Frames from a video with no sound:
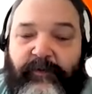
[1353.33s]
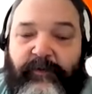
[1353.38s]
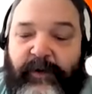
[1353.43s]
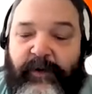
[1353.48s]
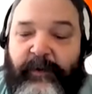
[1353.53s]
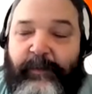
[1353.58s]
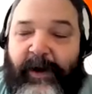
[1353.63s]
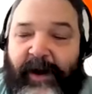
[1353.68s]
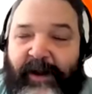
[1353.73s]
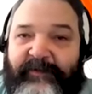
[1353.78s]

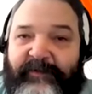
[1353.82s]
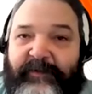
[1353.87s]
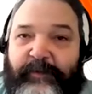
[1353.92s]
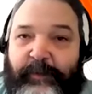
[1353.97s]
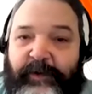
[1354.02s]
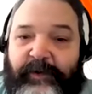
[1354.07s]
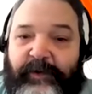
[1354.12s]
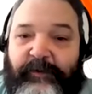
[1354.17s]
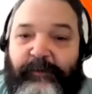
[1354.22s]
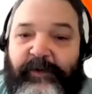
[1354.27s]
bots to
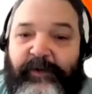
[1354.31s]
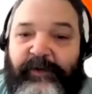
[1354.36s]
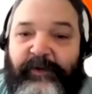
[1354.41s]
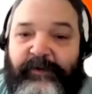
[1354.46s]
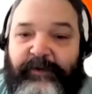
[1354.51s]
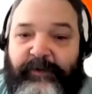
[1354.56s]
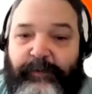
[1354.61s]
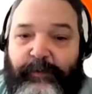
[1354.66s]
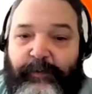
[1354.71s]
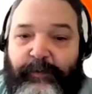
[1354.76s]
build within
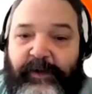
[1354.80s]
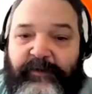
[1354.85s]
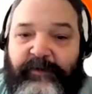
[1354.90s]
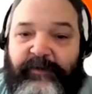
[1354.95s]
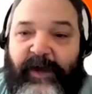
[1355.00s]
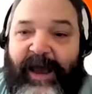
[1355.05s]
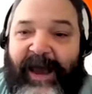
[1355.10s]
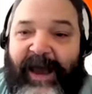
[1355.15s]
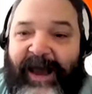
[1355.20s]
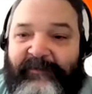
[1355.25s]
2
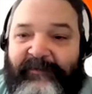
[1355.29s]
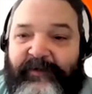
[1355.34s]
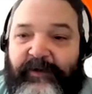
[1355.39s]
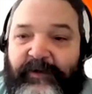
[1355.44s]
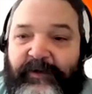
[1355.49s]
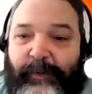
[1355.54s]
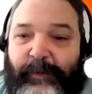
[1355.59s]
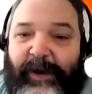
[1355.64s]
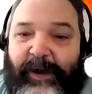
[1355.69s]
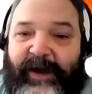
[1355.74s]
weeks after
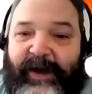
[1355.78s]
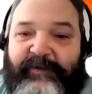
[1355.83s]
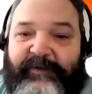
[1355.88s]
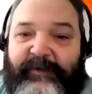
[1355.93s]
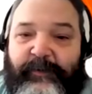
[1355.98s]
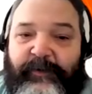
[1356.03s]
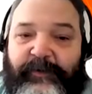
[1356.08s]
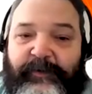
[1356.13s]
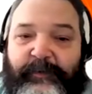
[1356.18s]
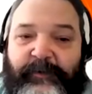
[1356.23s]
you pass
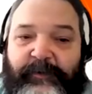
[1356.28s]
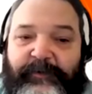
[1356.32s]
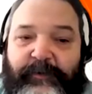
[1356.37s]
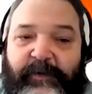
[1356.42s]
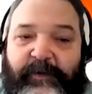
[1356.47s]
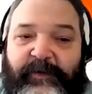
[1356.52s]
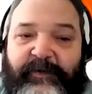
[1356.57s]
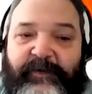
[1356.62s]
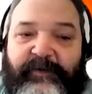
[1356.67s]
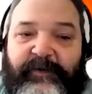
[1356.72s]
the multiple
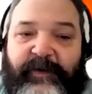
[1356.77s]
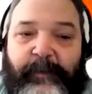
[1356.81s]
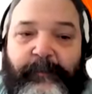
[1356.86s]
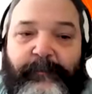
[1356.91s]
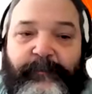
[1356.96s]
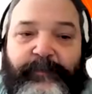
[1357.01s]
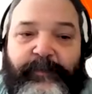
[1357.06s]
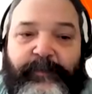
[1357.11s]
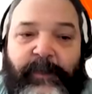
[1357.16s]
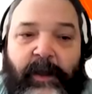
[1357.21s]
choice
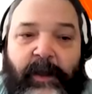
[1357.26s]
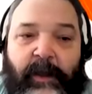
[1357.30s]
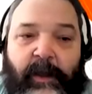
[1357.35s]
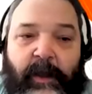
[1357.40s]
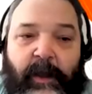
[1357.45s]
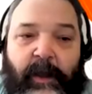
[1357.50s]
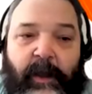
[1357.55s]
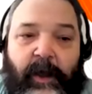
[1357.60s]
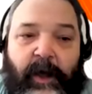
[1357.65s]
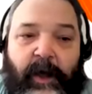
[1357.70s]
exam.
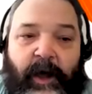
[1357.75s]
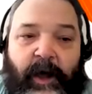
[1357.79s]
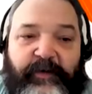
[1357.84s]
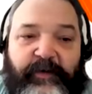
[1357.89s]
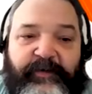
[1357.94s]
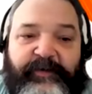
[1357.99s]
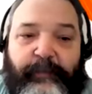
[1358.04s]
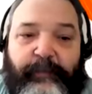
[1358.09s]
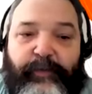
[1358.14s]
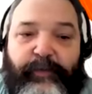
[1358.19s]

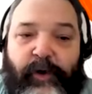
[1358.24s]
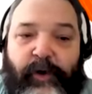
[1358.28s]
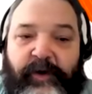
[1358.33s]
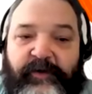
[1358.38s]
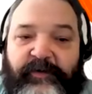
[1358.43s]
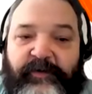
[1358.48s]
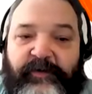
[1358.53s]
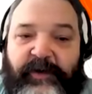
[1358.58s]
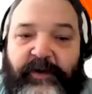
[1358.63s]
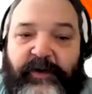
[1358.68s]
Some
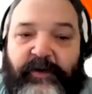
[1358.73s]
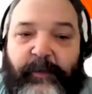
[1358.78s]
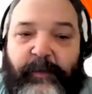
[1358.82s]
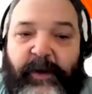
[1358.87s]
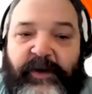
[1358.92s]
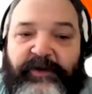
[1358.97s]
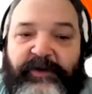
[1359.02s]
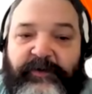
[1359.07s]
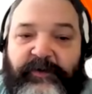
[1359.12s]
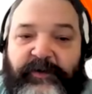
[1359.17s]
pointers here:
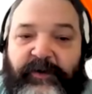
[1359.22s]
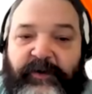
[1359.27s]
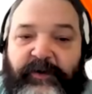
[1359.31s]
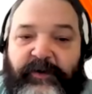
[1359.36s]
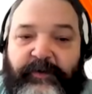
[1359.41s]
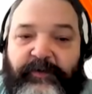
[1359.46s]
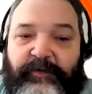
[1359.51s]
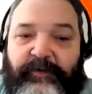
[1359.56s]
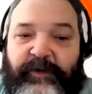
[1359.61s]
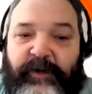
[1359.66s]
make sure you
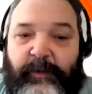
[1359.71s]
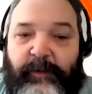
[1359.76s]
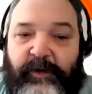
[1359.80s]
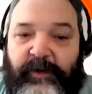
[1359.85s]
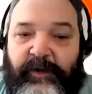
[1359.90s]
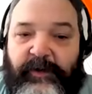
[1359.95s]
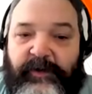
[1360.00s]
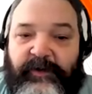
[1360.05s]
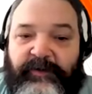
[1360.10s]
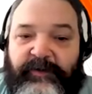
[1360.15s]
use
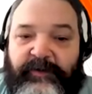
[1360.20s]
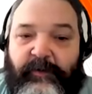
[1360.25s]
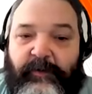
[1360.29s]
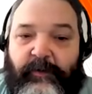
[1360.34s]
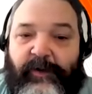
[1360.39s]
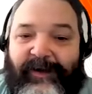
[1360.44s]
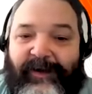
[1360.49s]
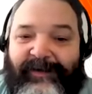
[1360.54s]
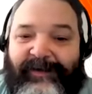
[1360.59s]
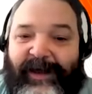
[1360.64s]
Community Edition
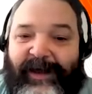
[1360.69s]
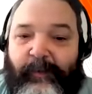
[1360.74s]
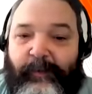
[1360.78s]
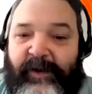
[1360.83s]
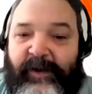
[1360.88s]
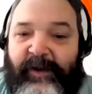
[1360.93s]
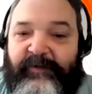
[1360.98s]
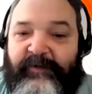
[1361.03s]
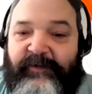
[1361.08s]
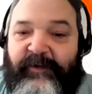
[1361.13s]
or a
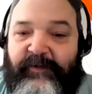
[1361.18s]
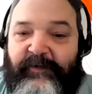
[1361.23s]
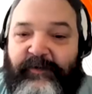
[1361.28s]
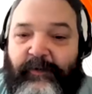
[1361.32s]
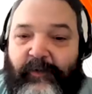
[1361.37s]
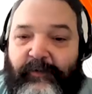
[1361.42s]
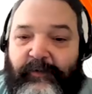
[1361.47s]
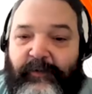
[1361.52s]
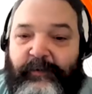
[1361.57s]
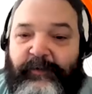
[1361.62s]
cloud-based
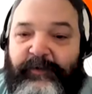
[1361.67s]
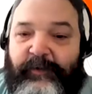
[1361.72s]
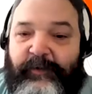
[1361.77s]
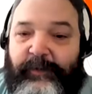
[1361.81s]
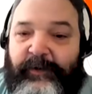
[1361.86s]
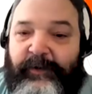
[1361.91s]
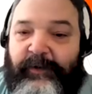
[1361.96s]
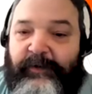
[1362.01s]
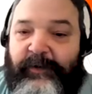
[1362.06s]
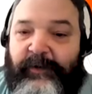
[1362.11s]
control room to
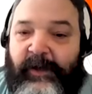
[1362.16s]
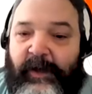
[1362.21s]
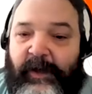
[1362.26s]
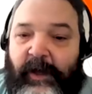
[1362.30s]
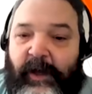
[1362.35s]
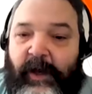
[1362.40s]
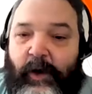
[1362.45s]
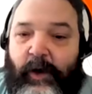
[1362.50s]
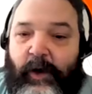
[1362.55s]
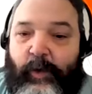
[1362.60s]
build.
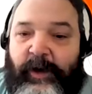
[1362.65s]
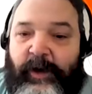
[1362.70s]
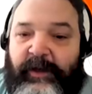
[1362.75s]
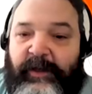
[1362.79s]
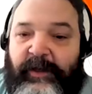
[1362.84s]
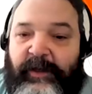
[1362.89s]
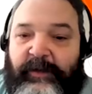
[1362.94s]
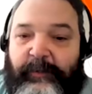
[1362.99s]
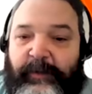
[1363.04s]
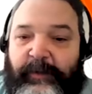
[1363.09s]
We
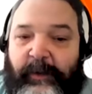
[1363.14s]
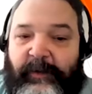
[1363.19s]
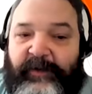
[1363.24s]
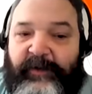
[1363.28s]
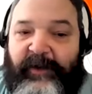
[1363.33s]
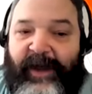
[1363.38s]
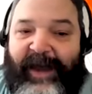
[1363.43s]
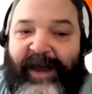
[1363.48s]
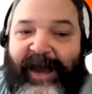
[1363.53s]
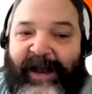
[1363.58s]
need to be able
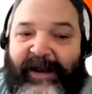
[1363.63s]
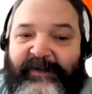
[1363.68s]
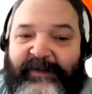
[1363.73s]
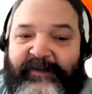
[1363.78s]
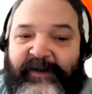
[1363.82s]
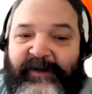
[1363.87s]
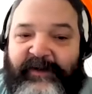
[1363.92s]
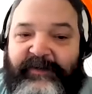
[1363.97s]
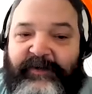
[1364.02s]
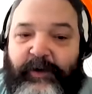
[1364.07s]
to
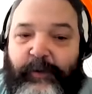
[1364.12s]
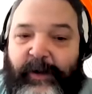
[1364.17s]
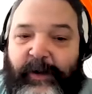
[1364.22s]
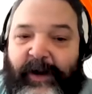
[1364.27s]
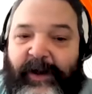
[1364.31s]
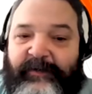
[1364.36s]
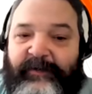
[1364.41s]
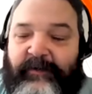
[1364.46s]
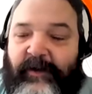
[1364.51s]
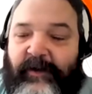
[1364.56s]
access your
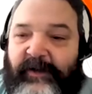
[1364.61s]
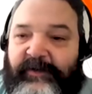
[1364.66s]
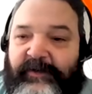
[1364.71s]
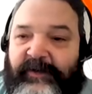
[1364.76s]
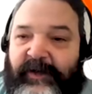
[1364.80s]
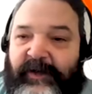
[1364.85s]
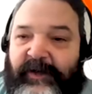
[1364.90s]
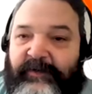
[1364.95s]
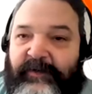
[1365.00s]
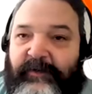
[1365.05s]
bot's
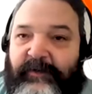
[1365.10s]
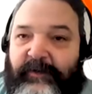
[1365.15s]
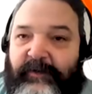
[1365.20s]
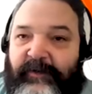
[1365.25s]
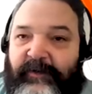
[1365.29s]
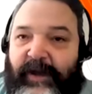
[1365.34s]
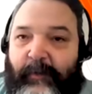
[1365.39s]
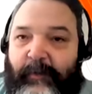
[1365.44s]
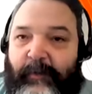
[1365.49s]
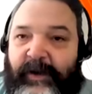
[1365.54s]
logic, and to
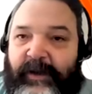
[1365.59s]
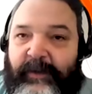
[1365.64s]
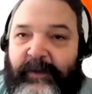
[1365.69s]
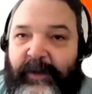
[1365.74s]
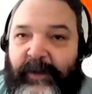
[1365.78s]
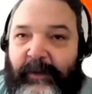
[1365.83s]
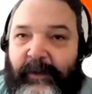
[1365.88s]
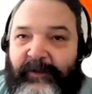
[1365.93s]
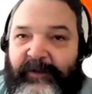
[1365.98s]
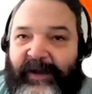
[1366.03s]
do that, we need to
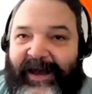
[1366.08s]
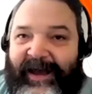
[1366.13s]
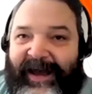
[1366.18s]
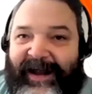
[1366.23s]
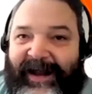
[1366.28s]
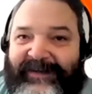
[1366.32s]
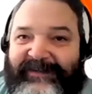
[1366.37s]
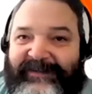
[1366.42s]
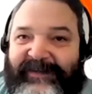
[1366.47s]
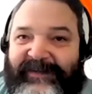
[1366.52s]
be able to
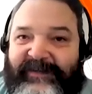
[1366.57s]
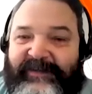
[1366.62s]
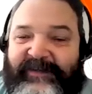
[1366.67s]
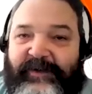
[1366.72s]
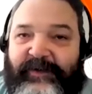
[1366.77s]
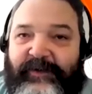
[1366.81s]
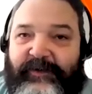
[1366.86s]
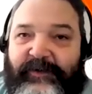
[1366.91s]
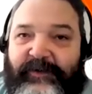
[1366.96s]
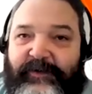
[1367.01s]
access
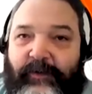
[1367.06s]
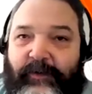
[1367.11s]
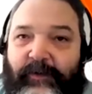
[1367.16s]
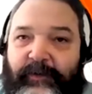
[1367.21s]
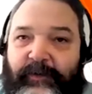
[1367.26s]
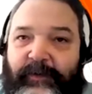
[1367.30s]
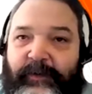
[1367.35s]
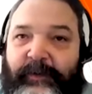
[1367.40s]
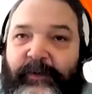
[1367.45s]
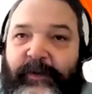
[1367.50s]
the
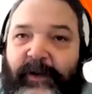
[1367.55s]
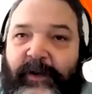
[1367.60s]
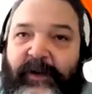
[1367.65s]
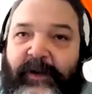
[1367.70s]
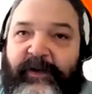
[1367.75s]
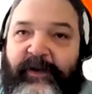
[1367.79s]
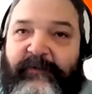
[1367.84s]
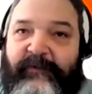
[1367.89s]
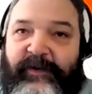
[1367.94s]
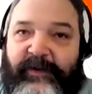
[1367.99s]
control room
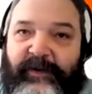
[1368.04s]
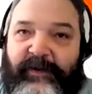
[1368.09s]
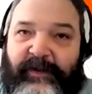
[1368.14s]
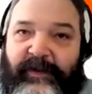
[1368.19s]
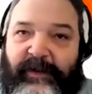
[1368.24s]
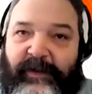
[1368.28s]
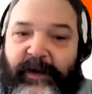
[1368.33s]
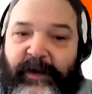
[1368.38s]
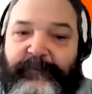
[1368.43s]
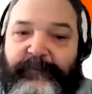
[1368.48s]
via the
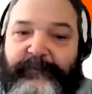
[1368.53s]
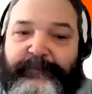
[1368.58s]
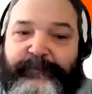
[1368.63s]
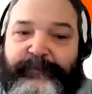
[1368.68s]
cloud.